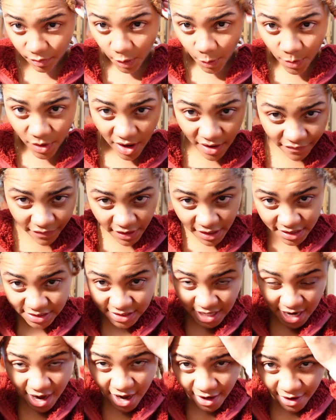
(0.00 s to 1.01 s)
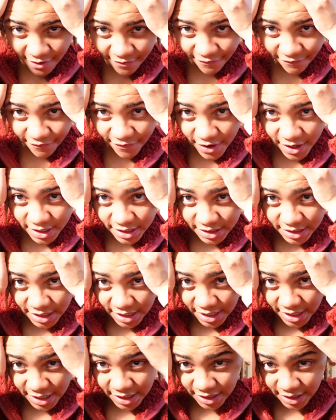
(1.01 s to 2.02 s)
we have the entire front
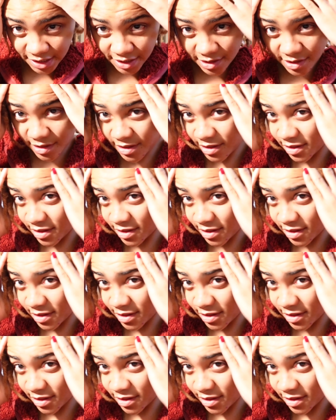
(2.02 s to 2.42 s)
done.